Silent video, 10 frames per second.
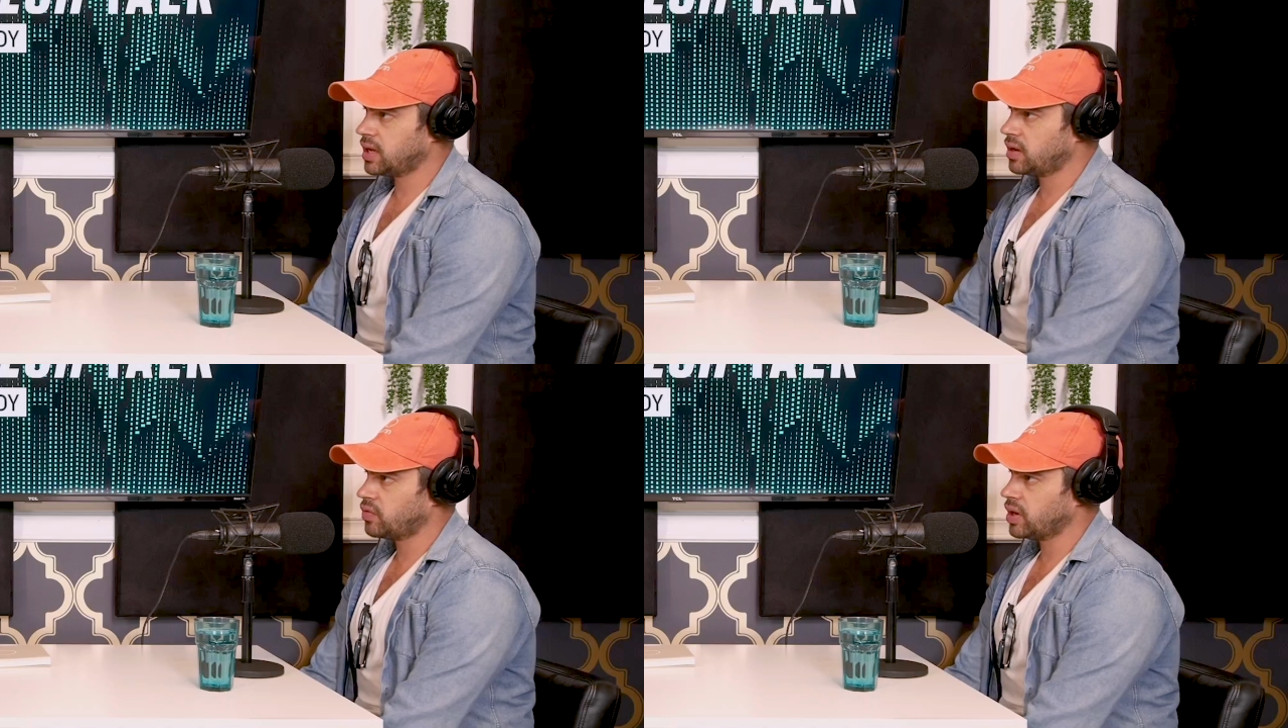
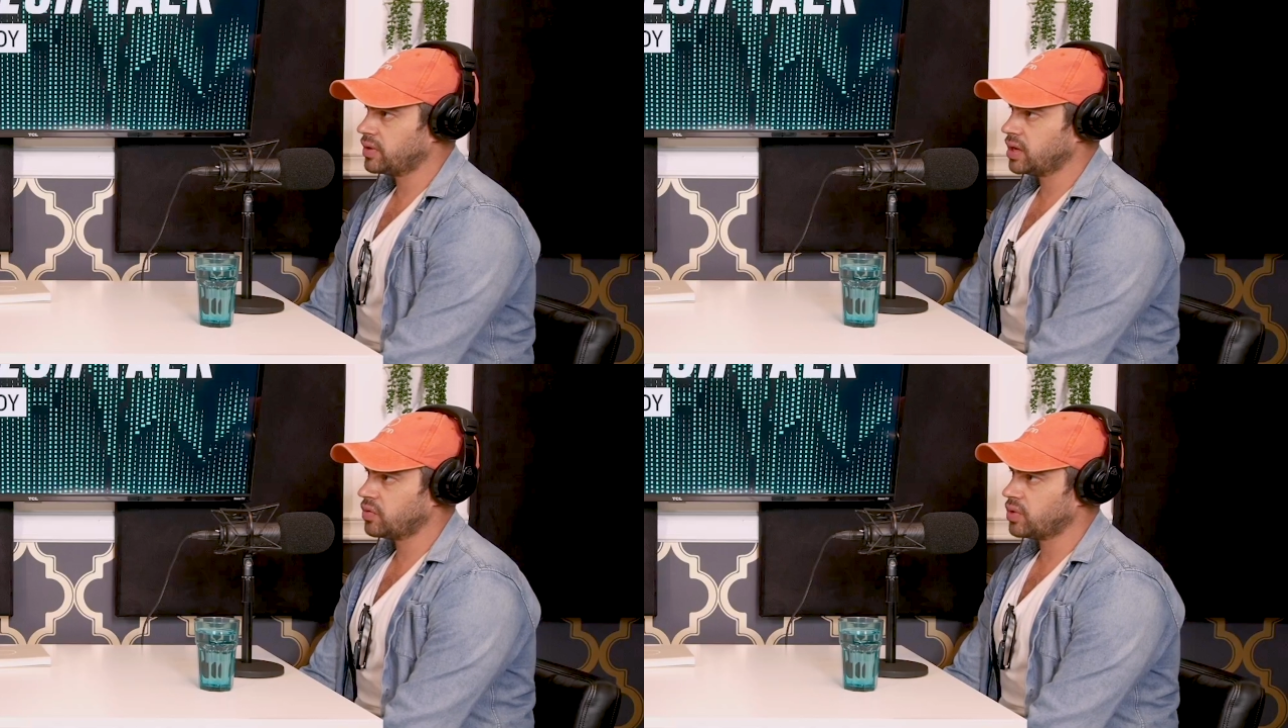
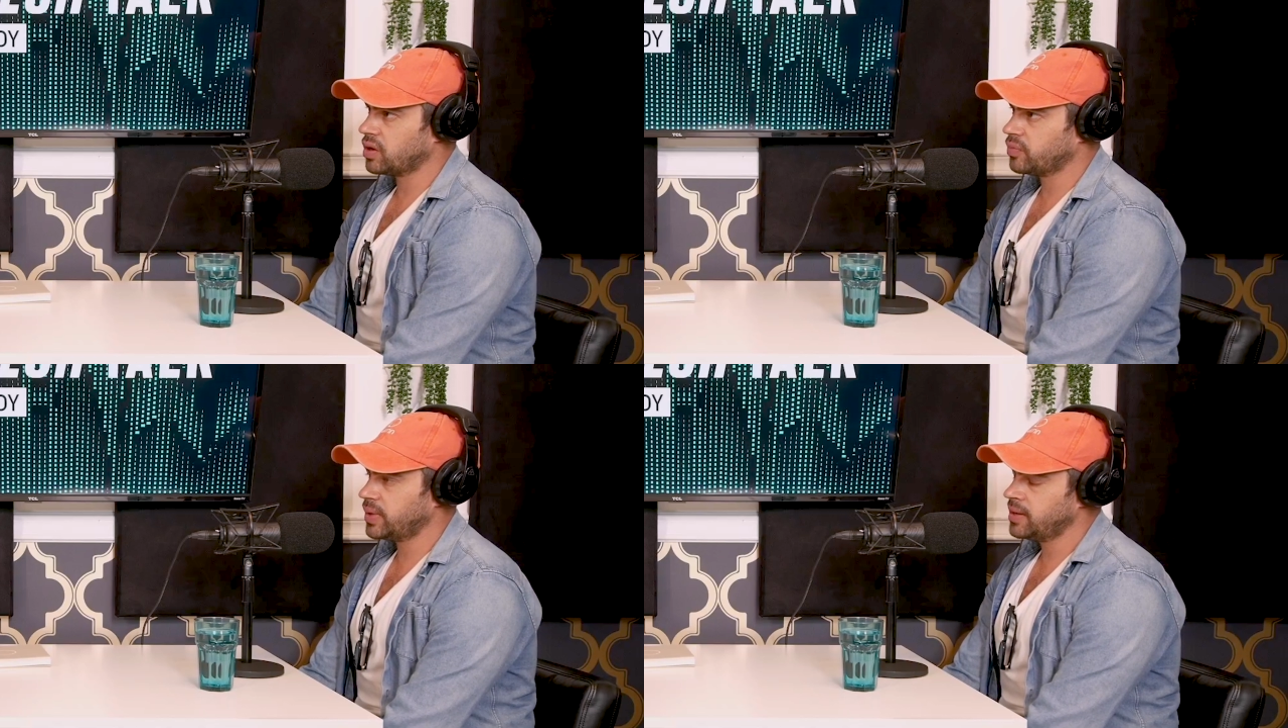round A,
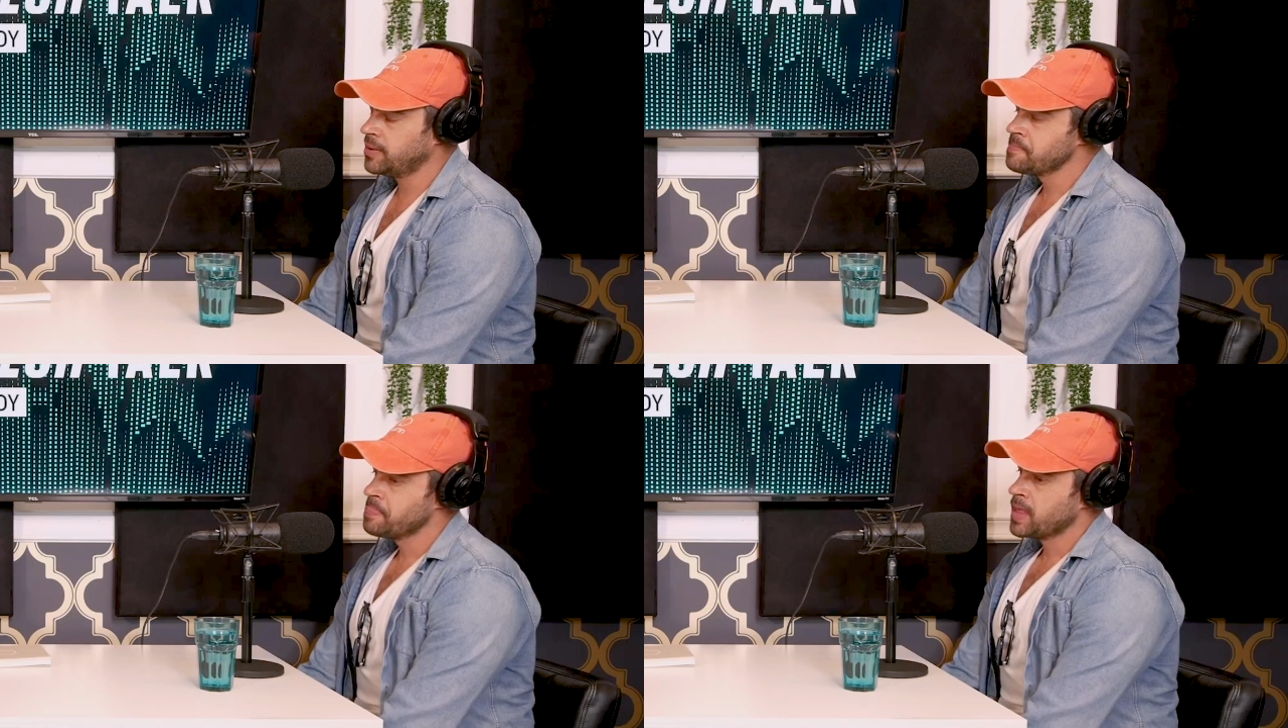round
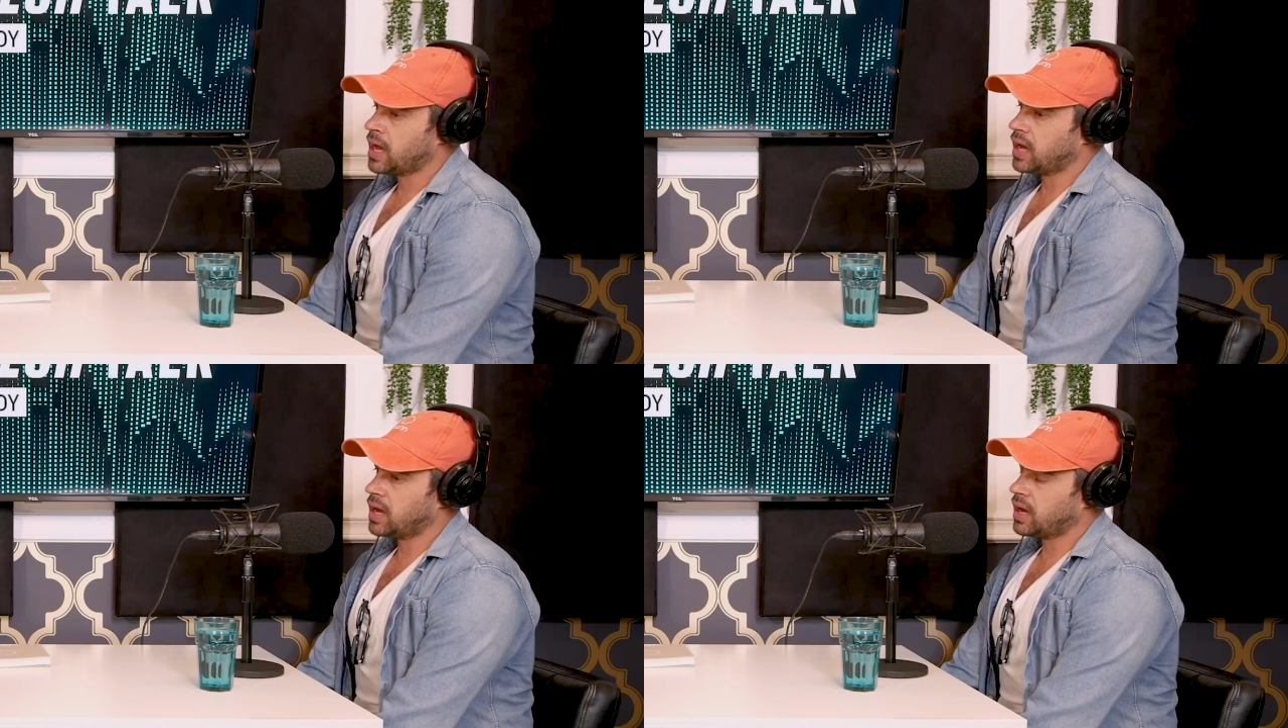B.
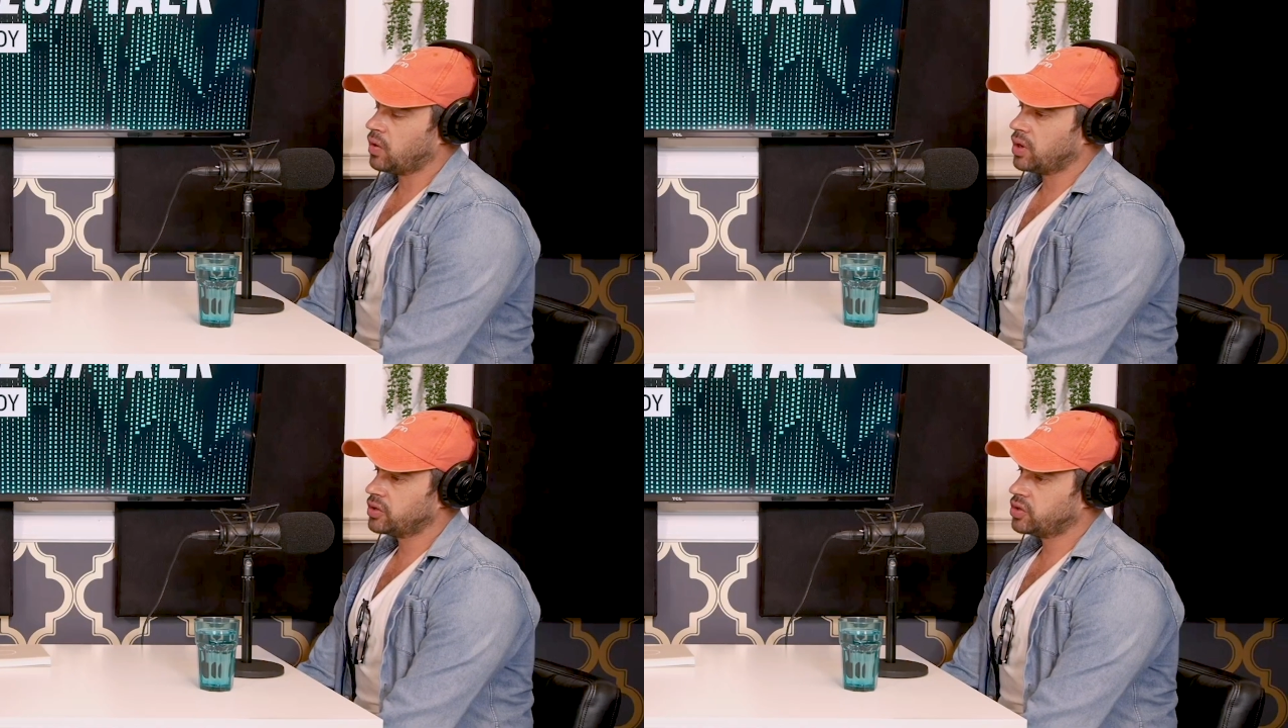
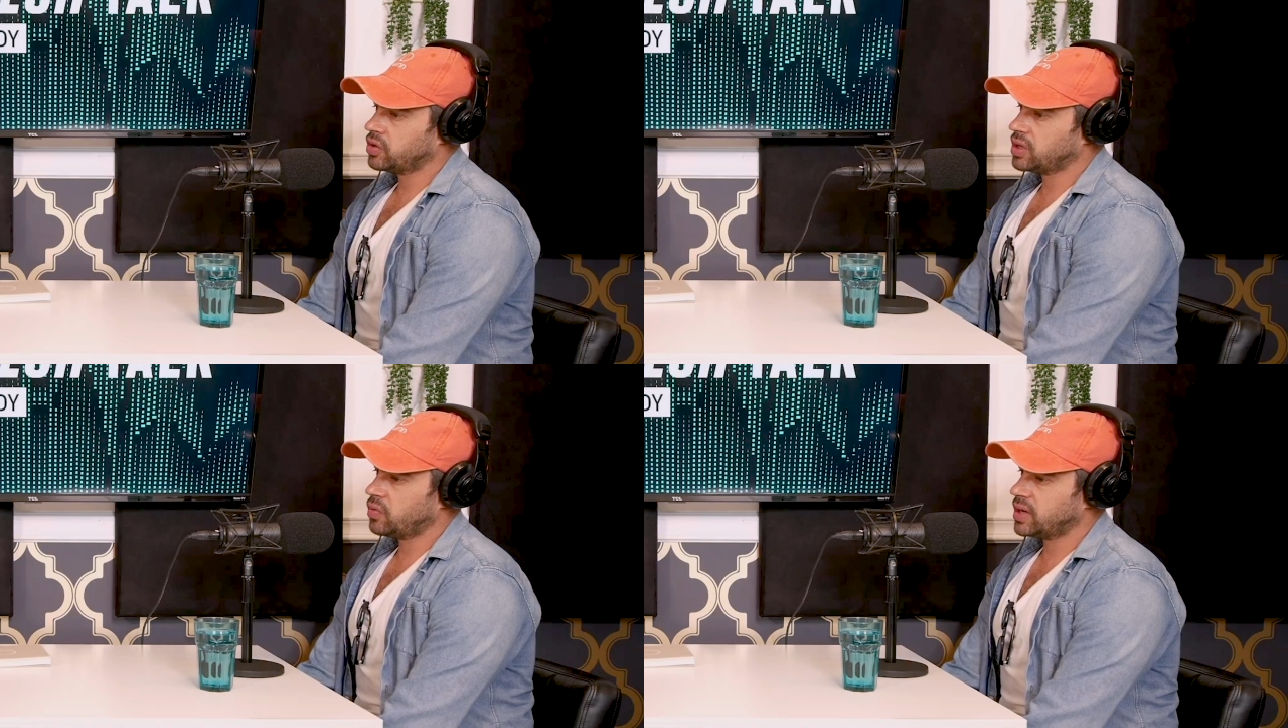Our
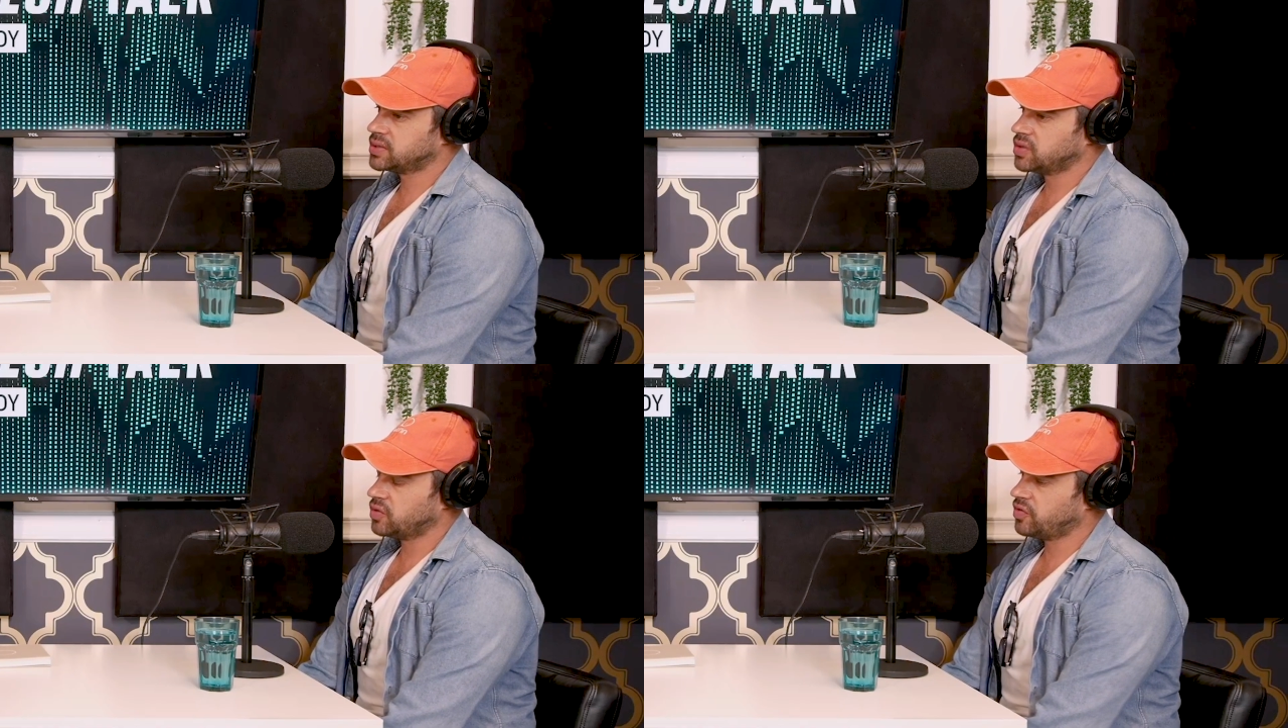total
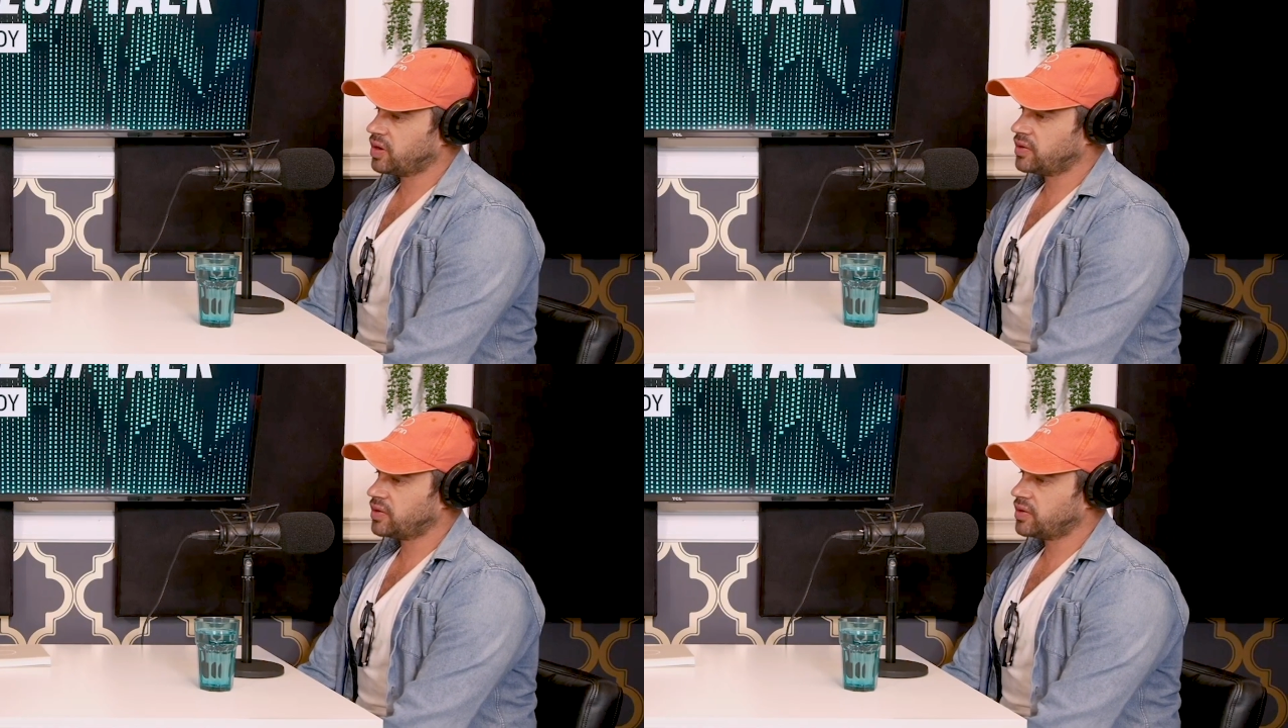raise so